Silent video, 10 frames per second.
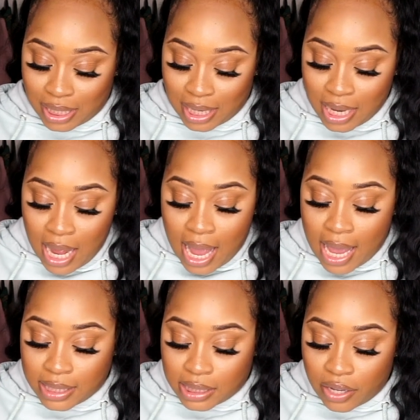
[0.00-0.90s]
it.
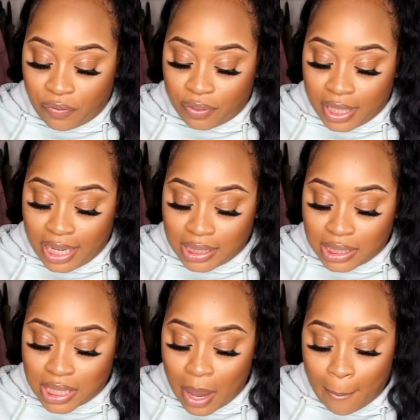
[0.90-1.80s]
It's the fleece
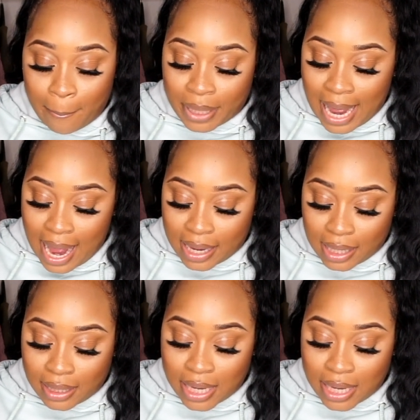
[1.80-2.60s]
black